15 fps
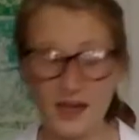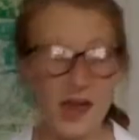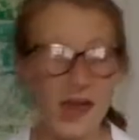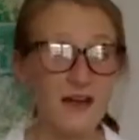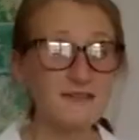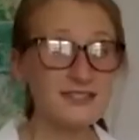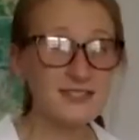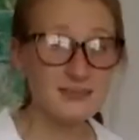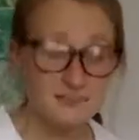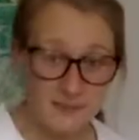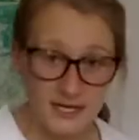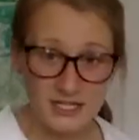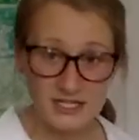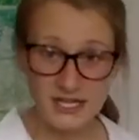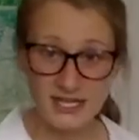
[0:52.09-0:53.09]
of
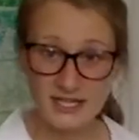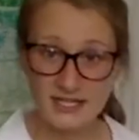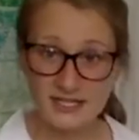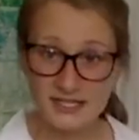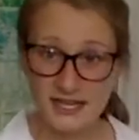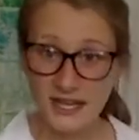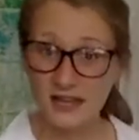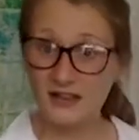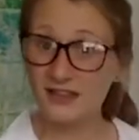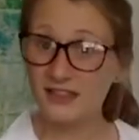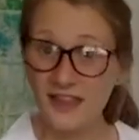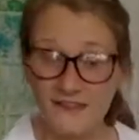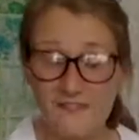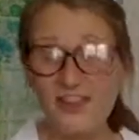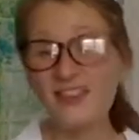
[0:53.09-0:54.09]
species,
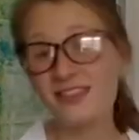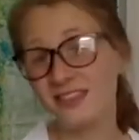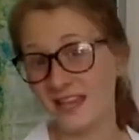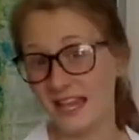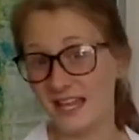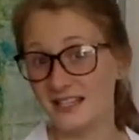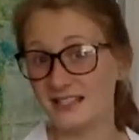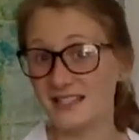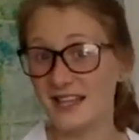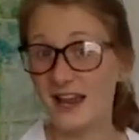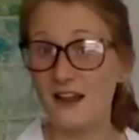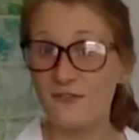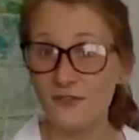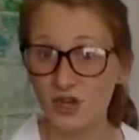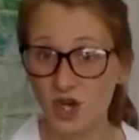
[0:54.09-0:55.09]
living things that
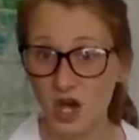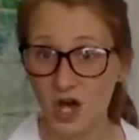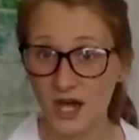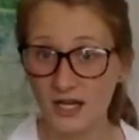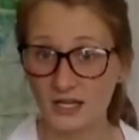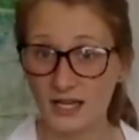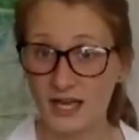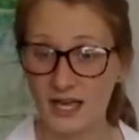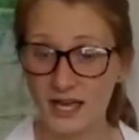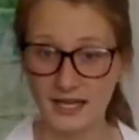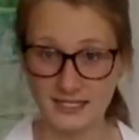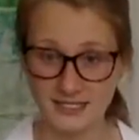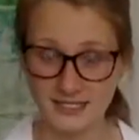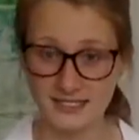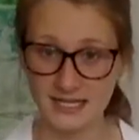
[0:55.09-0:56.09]
have gone
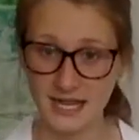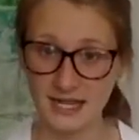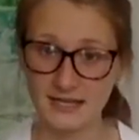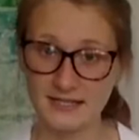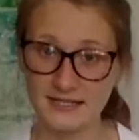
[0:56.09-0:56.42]
extinct.